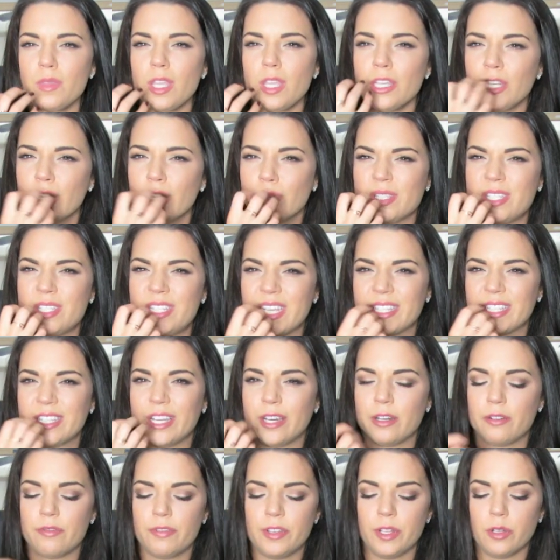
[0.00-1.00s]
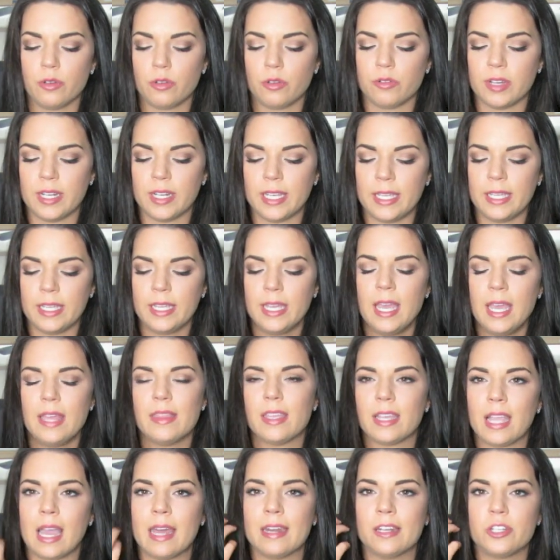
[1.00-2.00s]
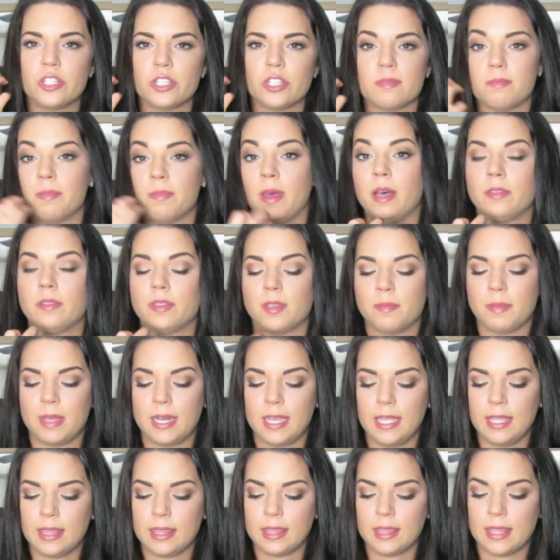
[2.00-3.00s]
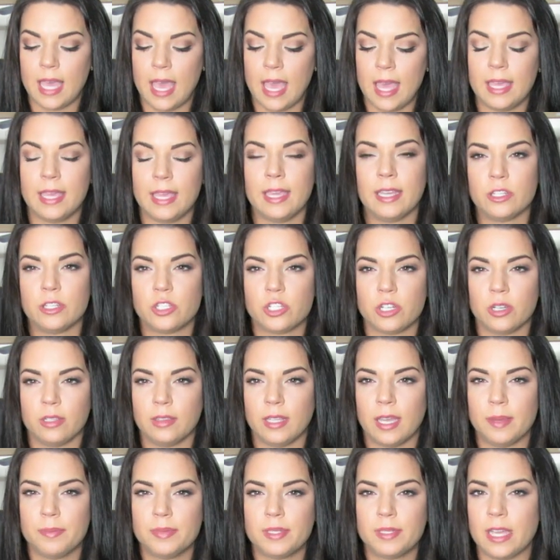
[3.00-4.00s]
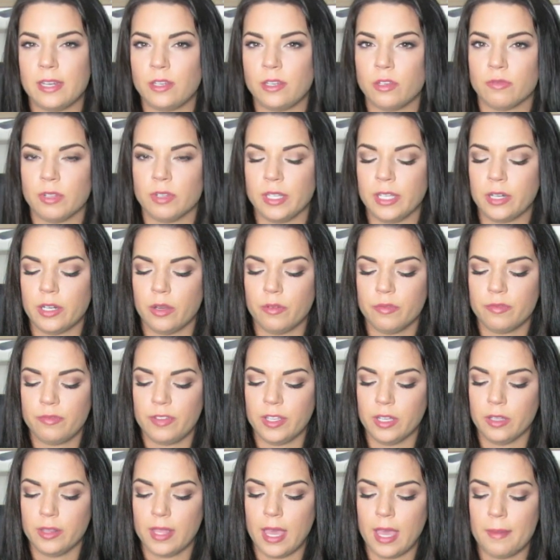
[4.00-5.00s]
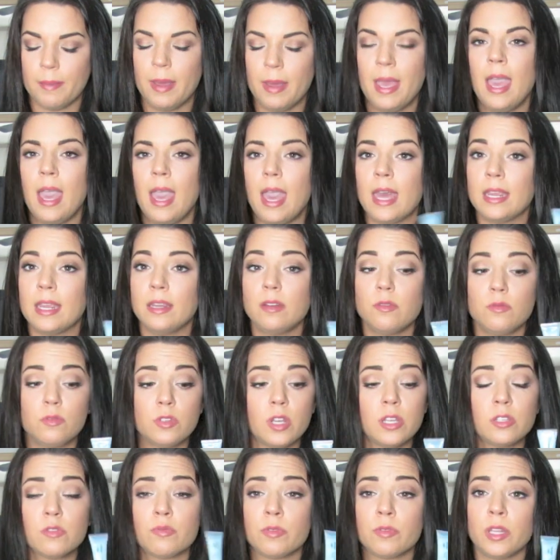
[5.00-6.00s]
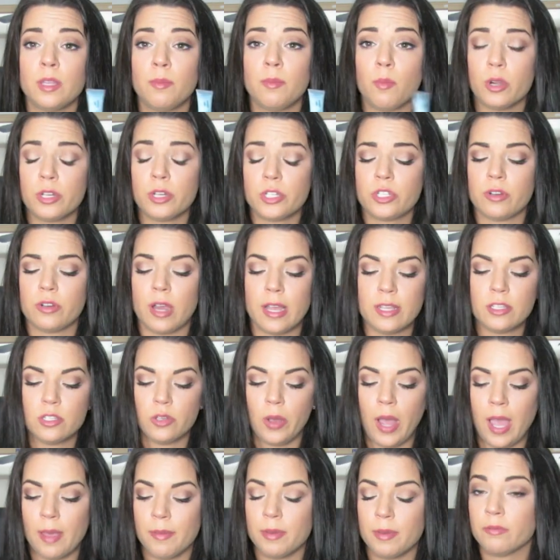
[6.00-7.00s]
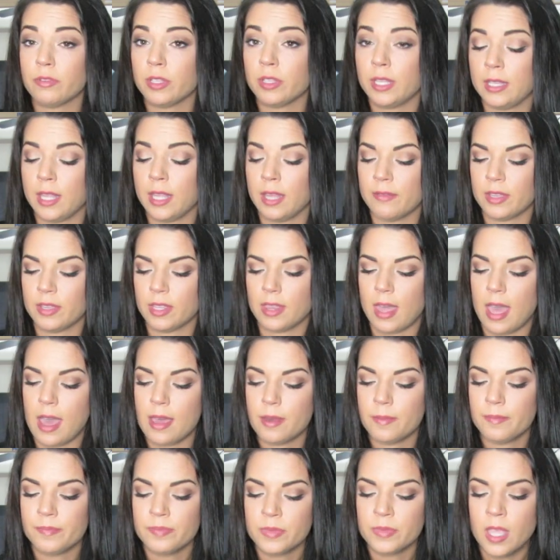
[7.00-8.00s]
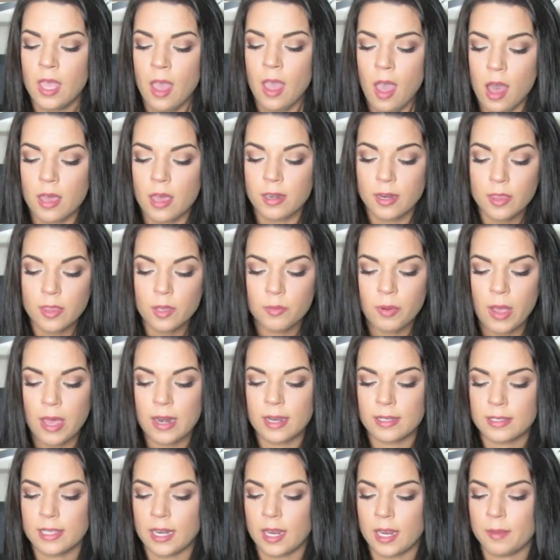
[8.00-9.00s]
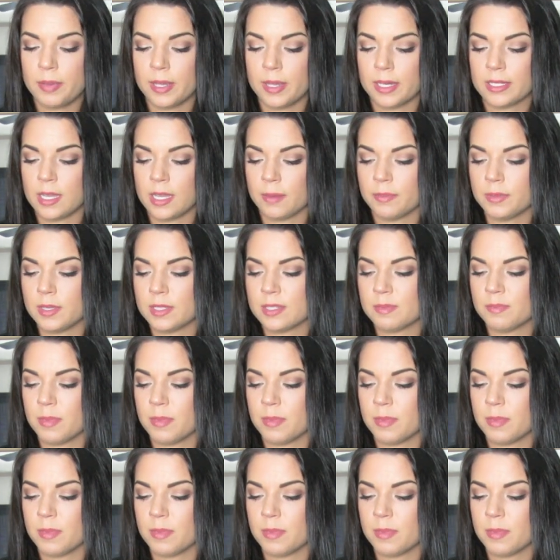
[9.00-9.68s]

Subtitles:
you know, stick there and feel gritty. They kind of just melt the minute that it hits your lips, and you really don't feel them. And it does really moisturize, so I've been really loving that. Another product that I picked up this